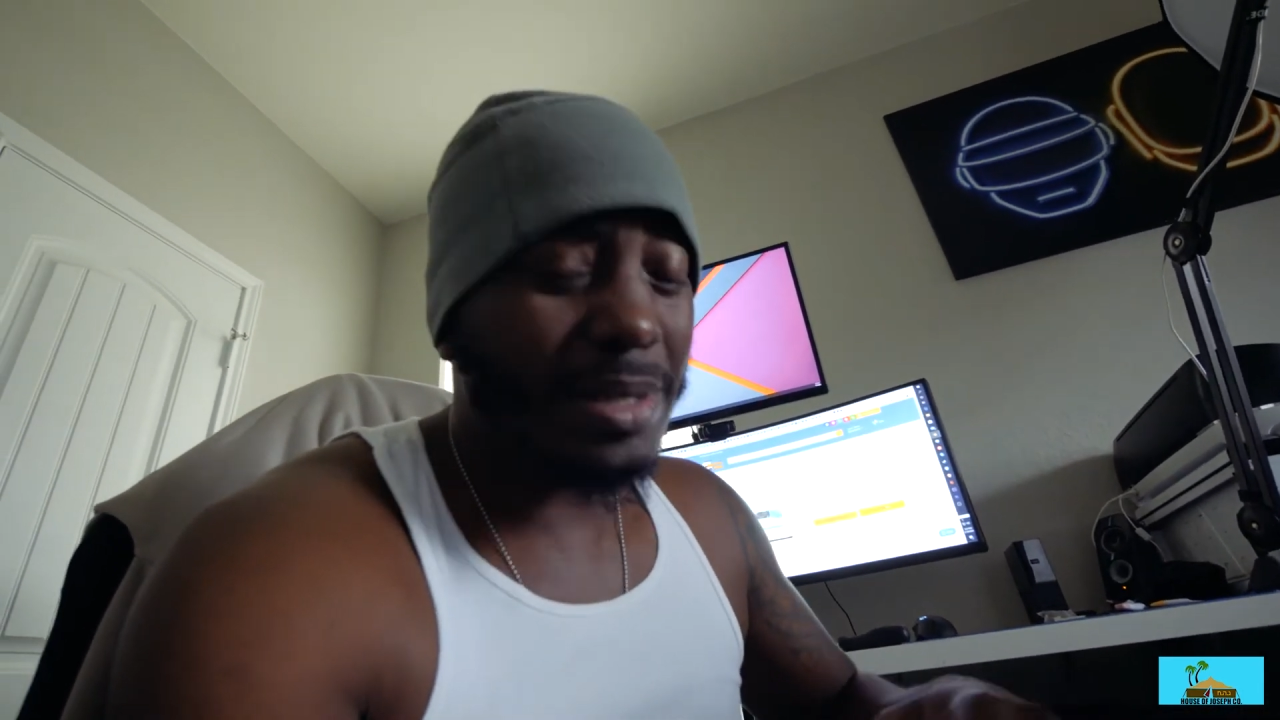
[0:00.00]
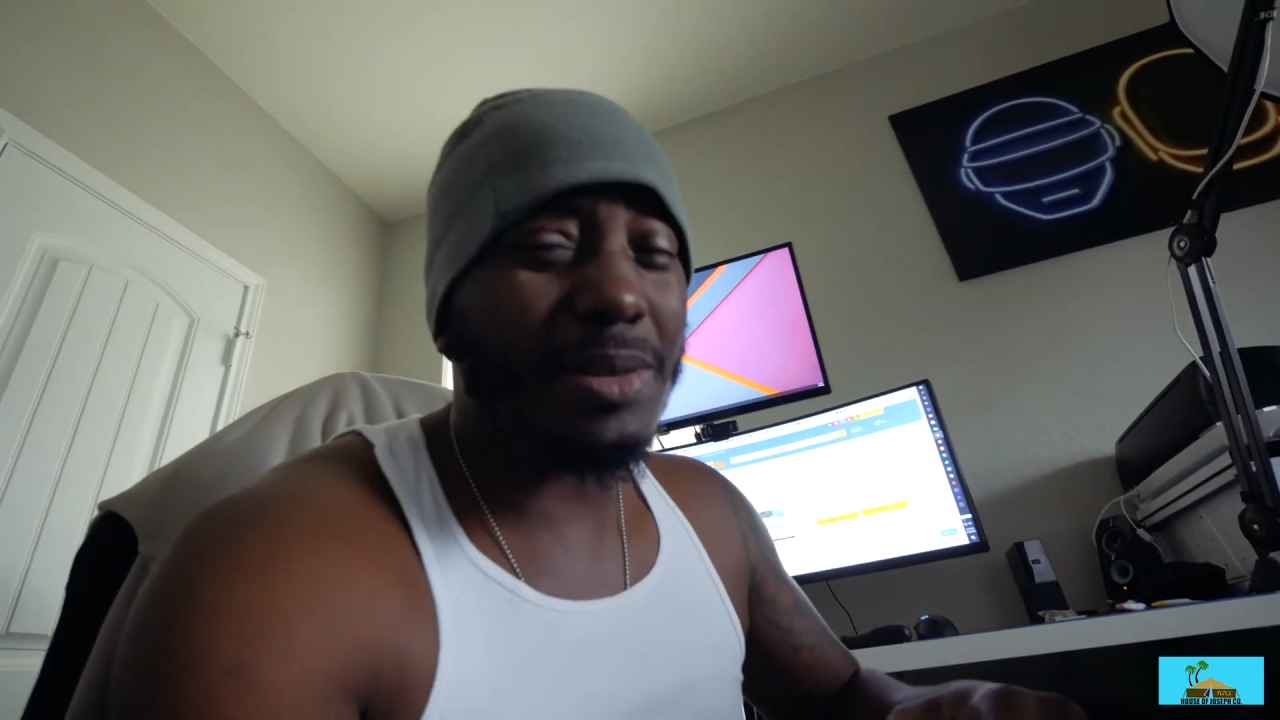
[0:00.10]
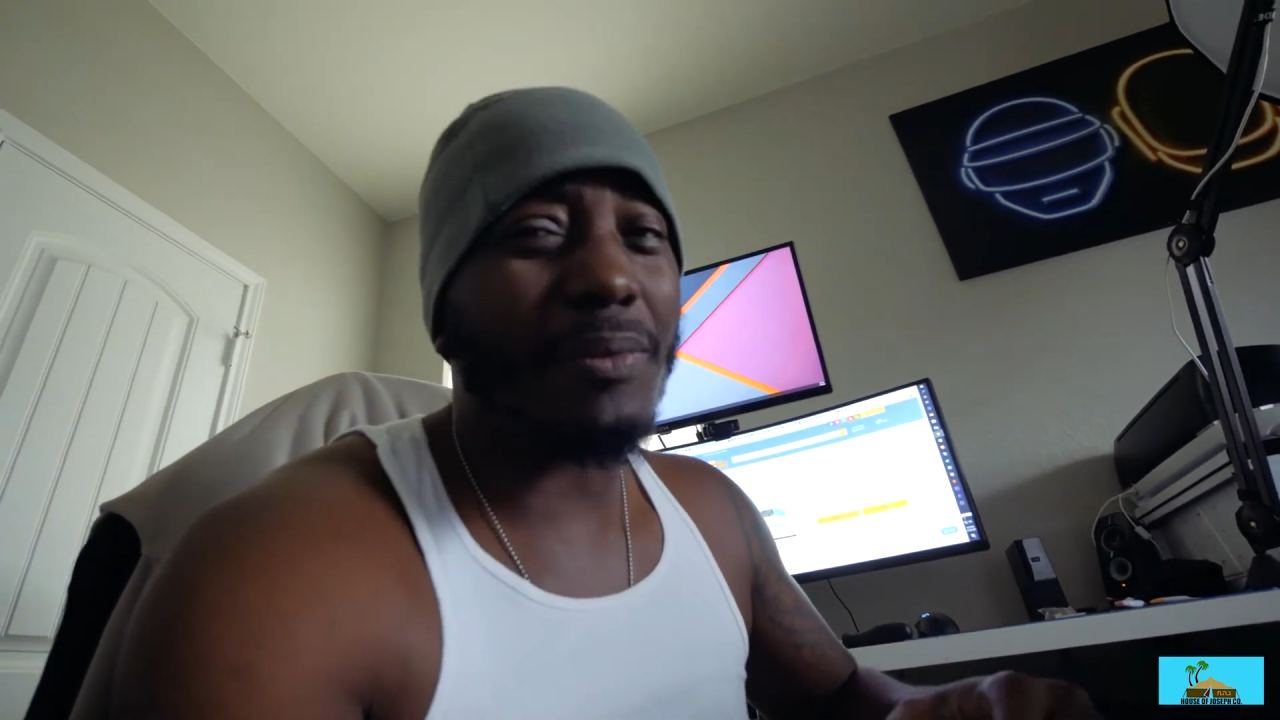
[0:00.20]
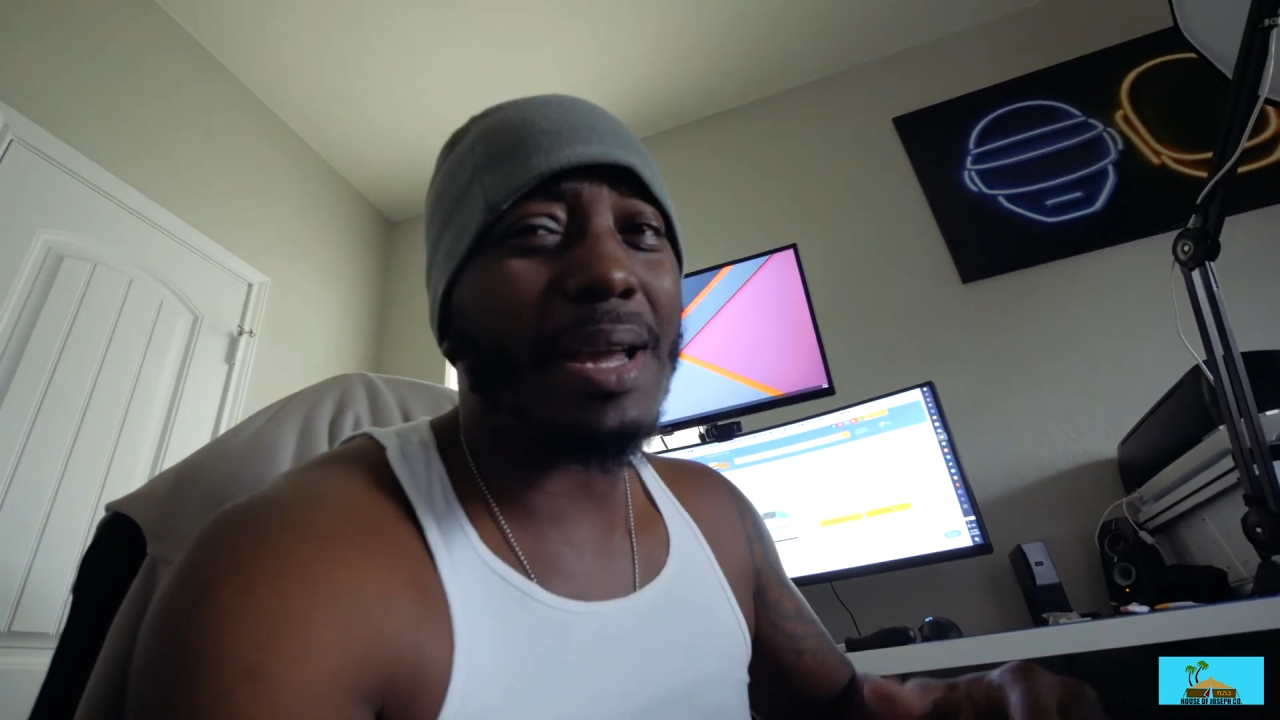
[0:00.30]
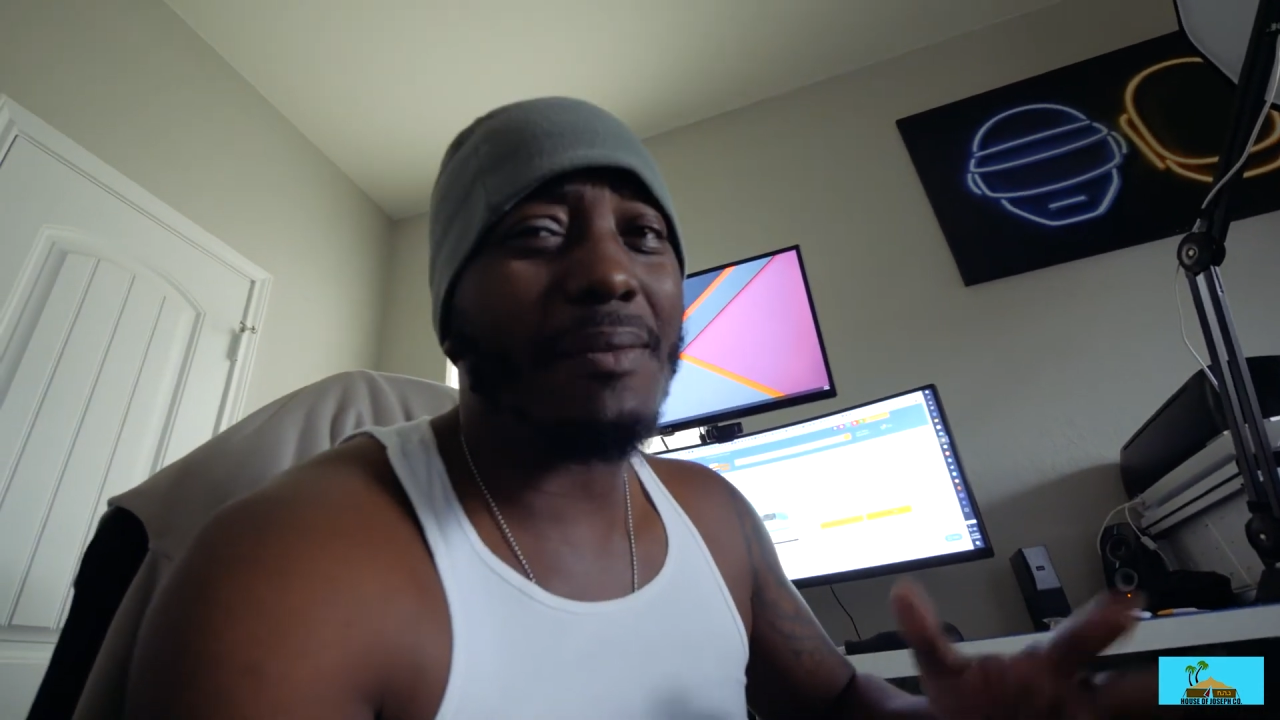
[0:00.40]

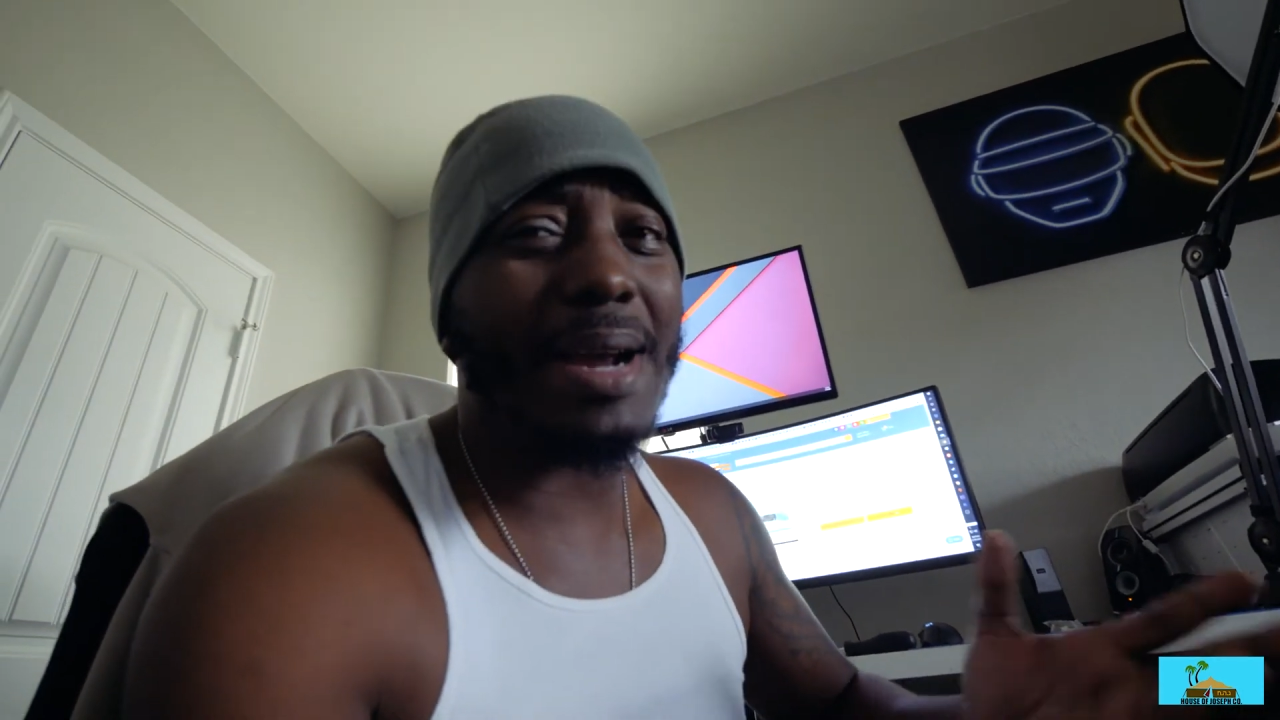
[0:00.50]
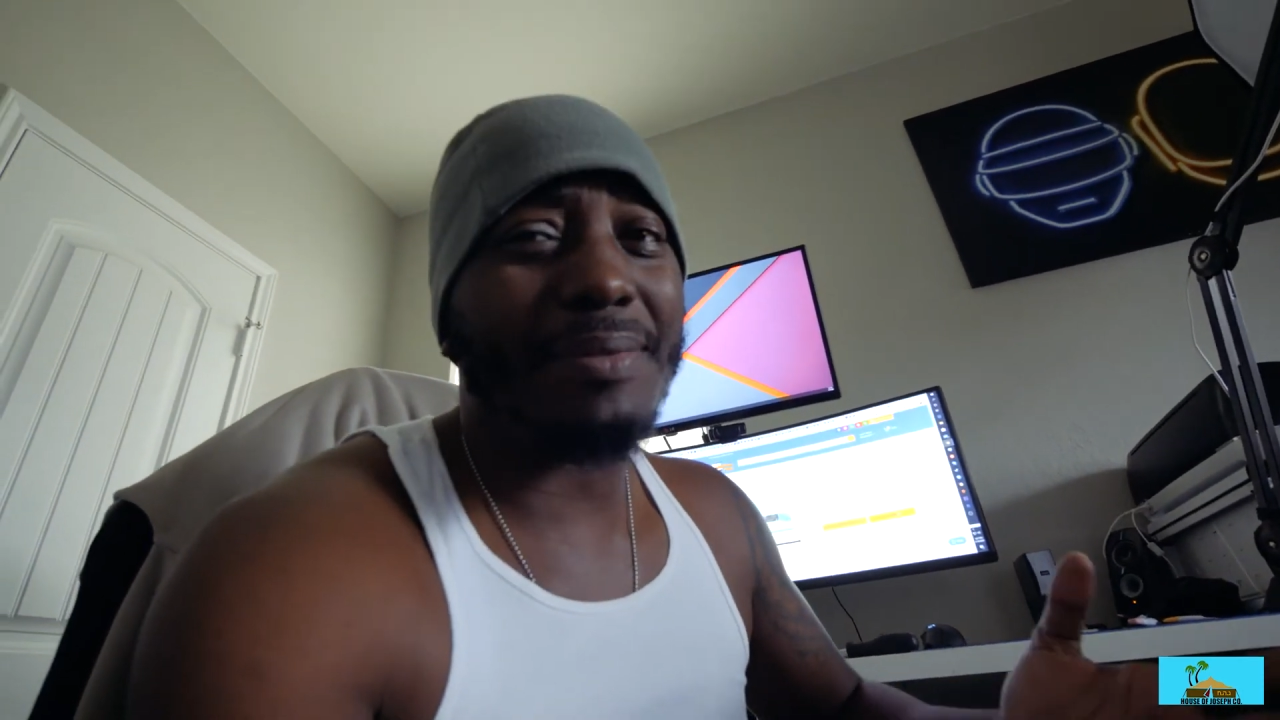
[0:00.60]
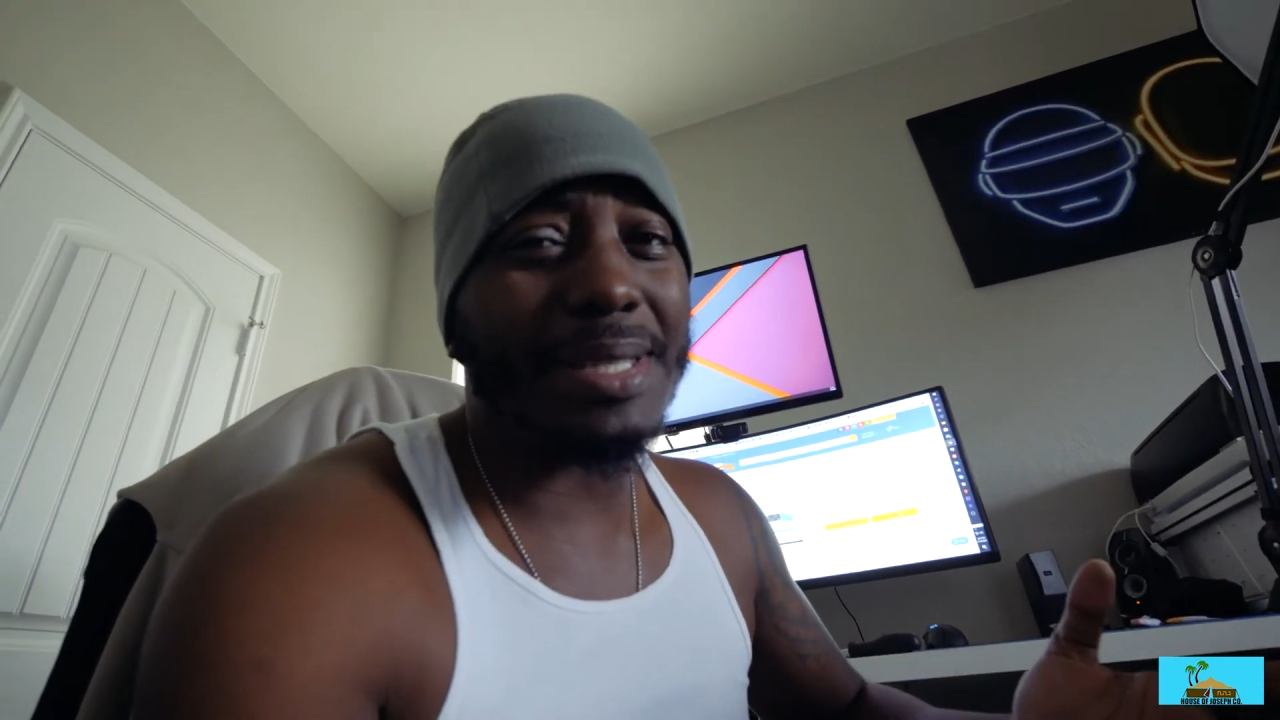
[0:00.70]
So if you ever have